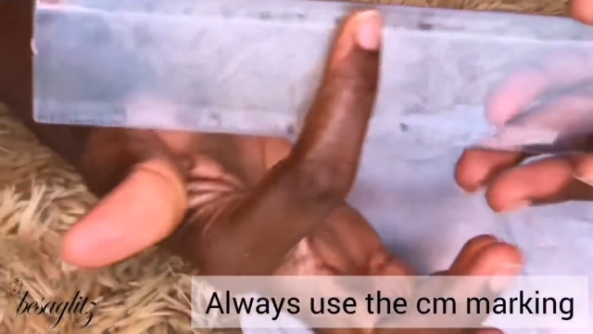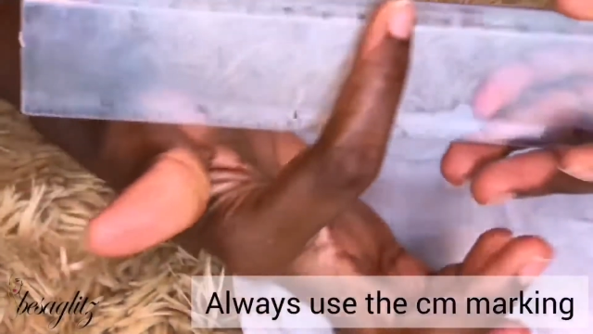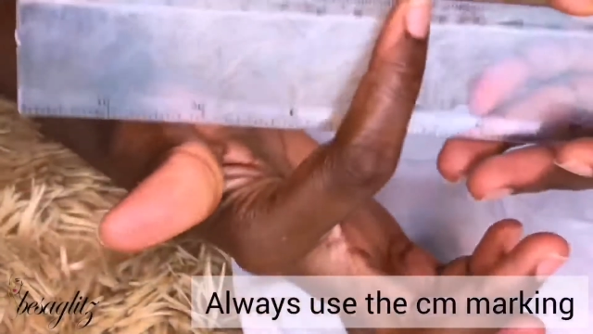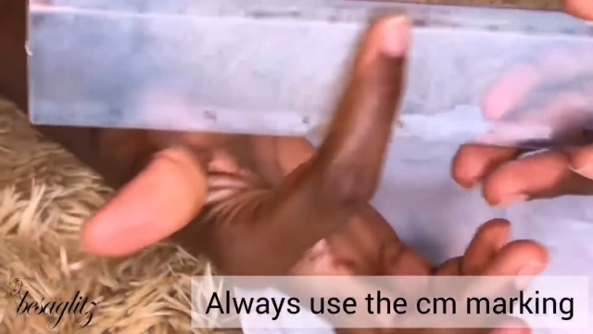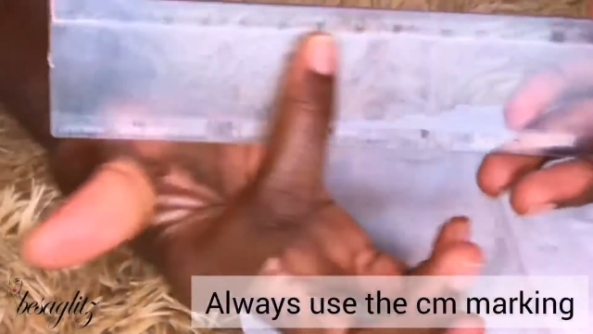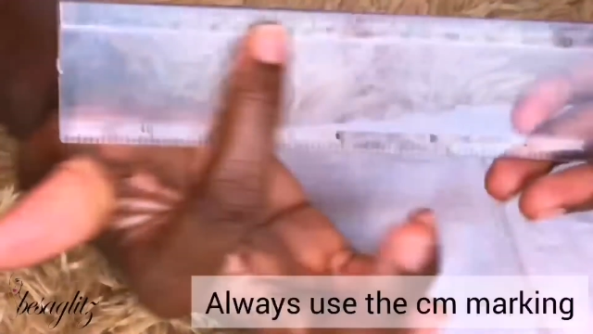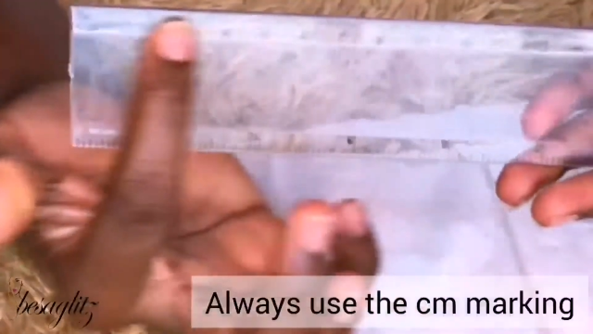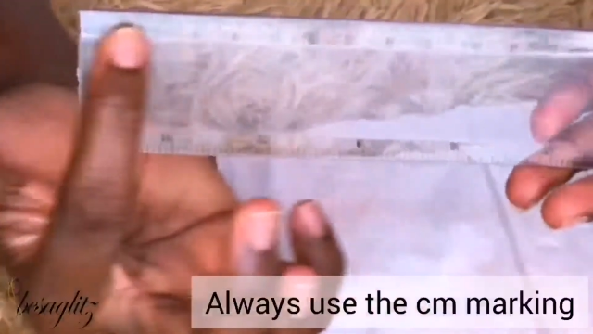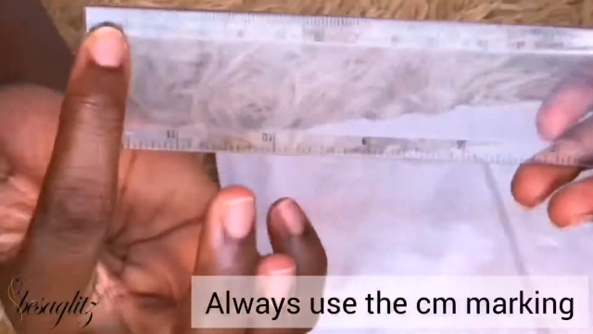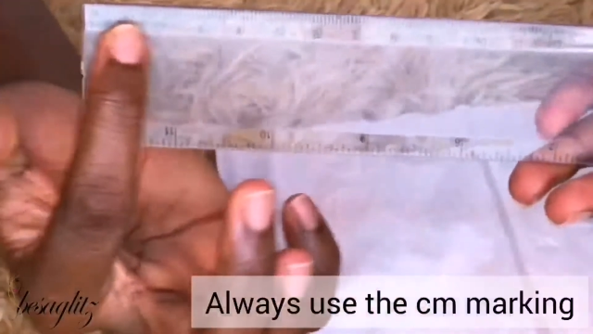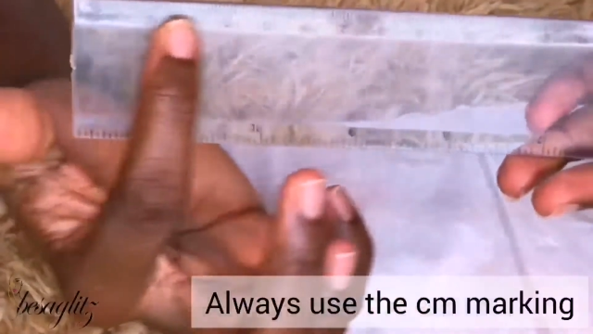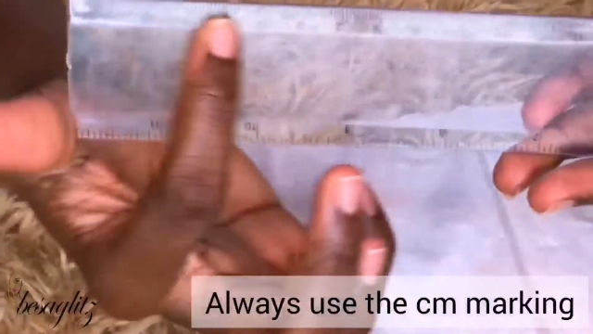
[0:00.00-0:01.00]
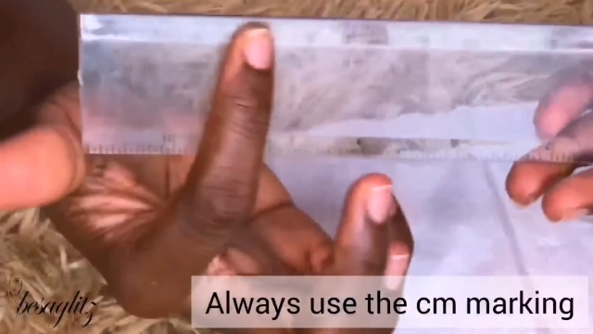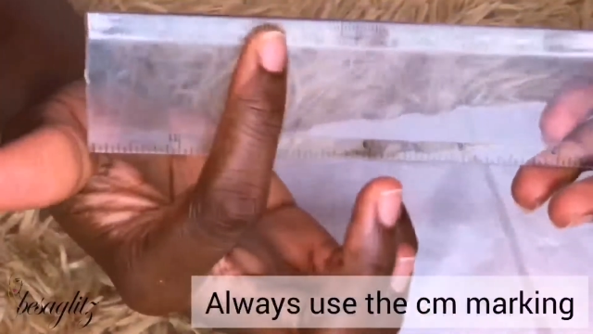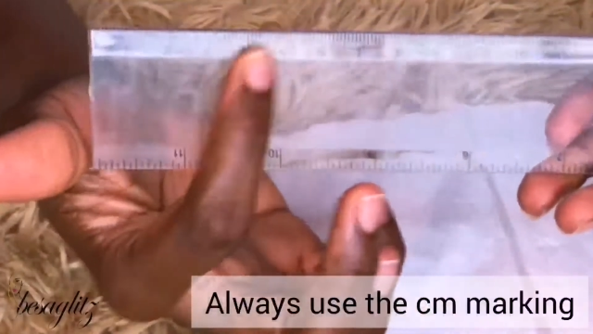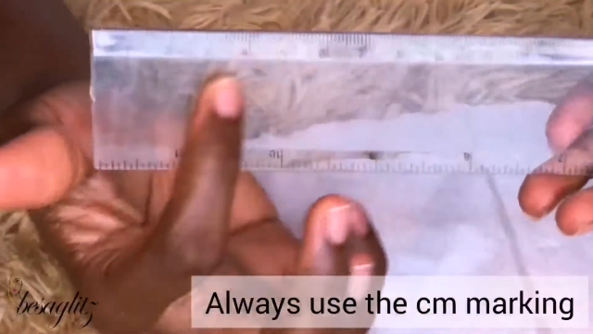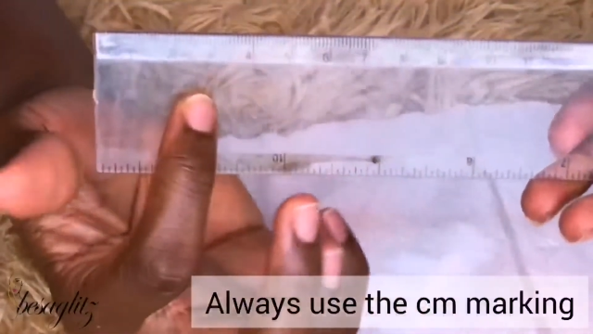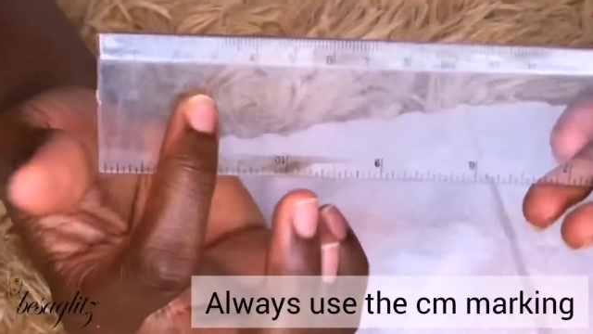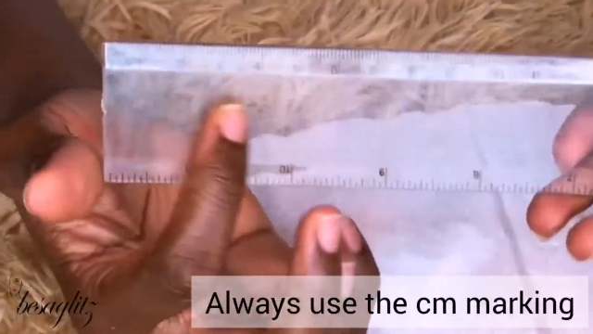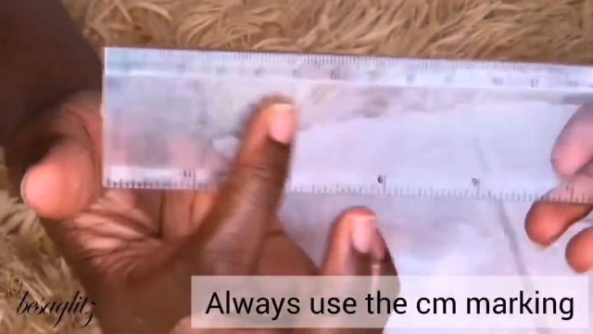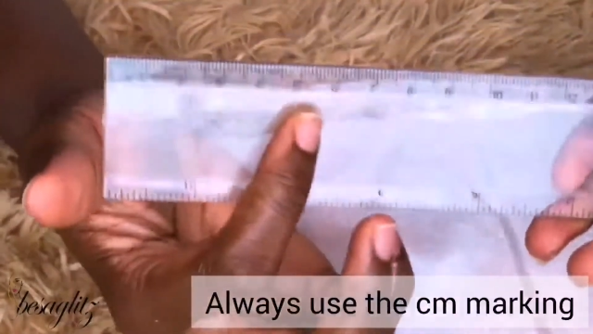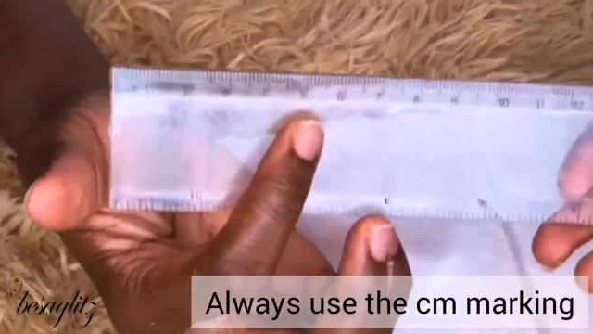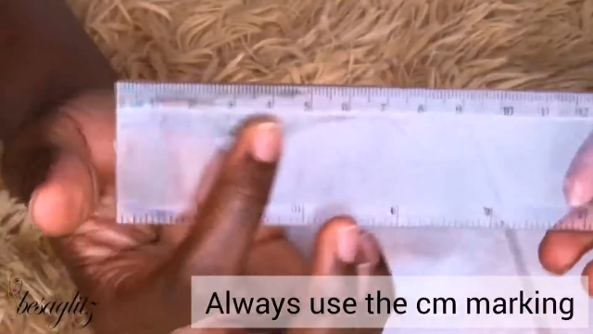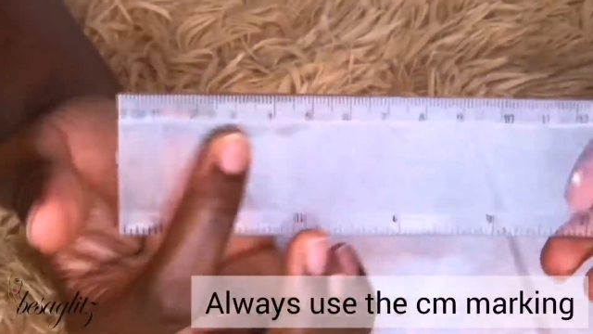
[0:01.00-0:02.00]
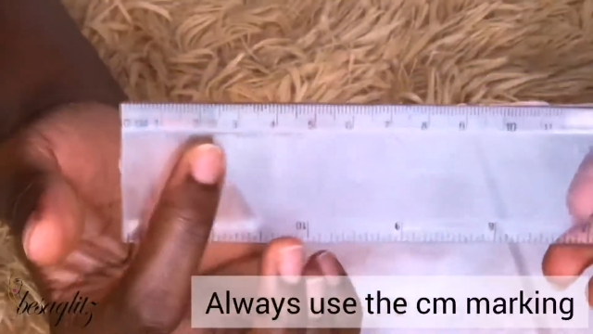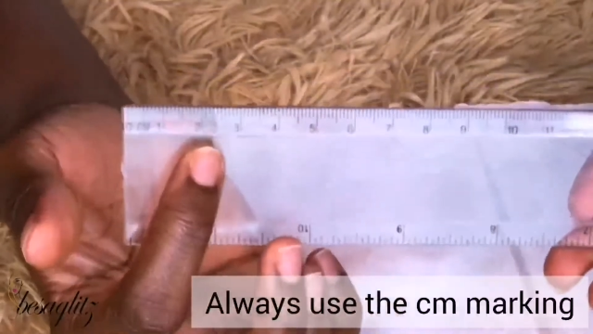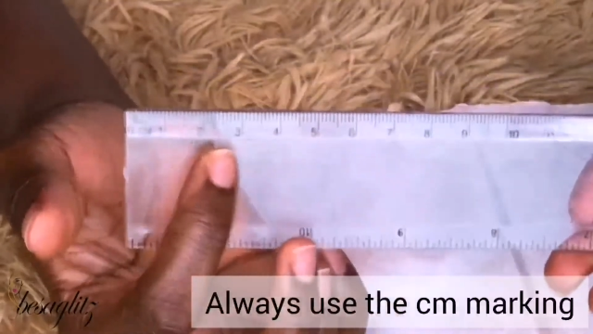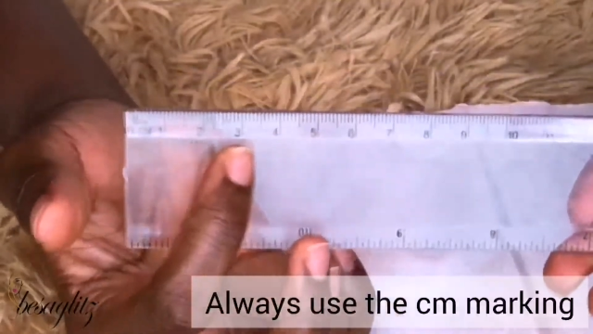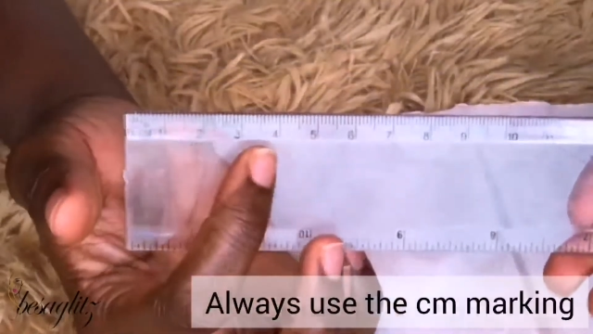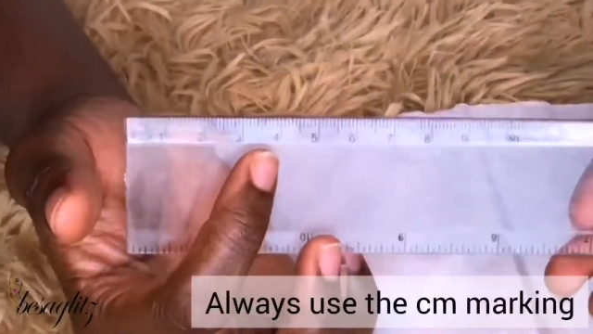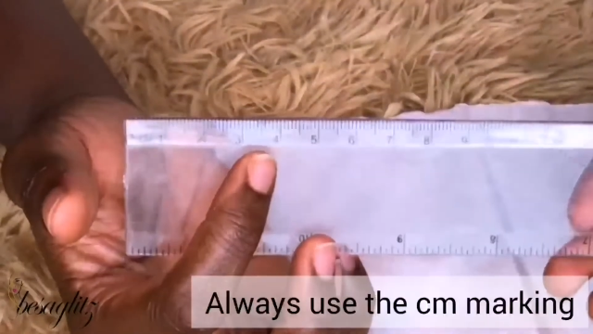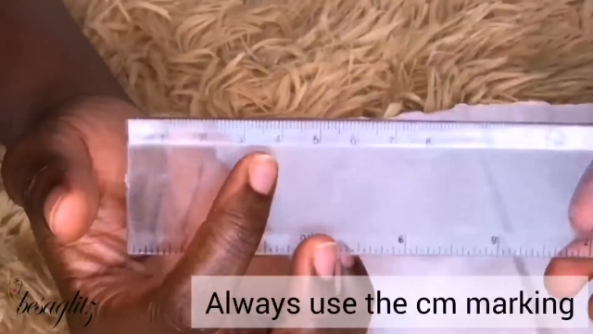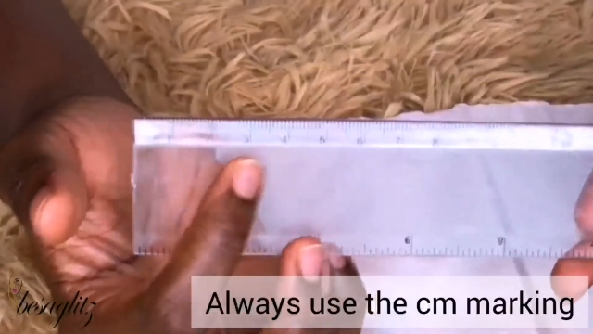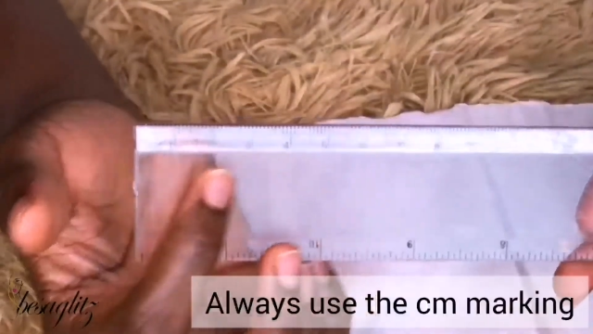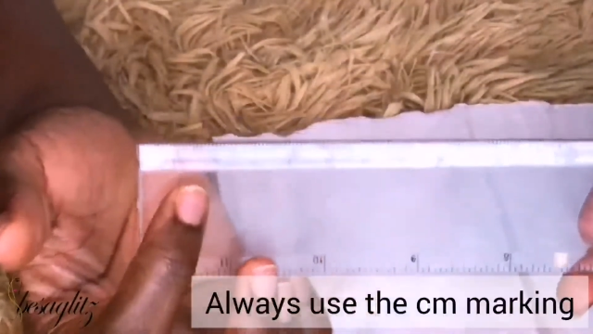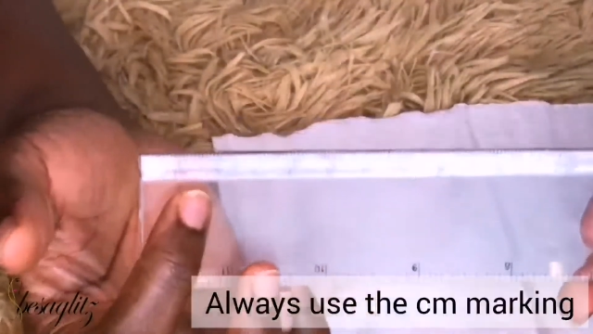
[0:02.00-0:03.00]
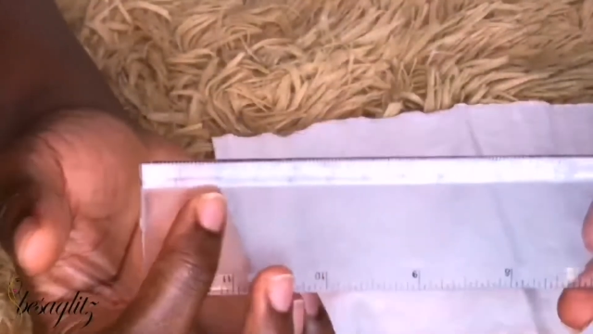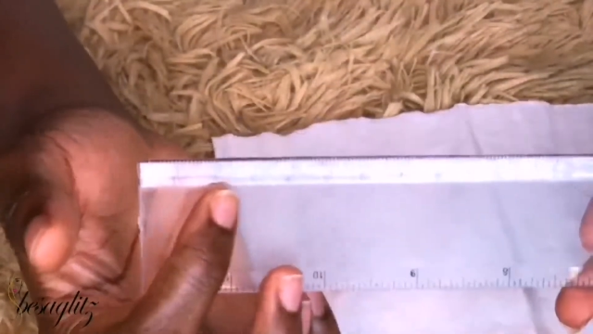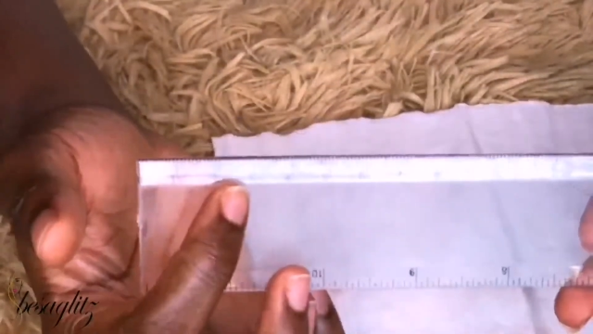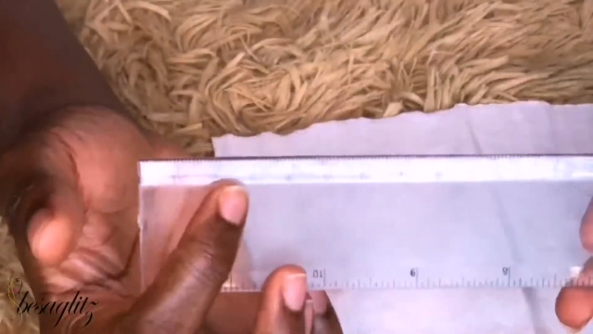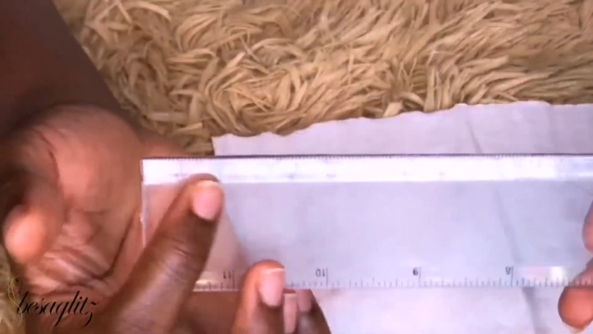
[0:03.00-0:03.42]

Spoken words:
(no speaker visible)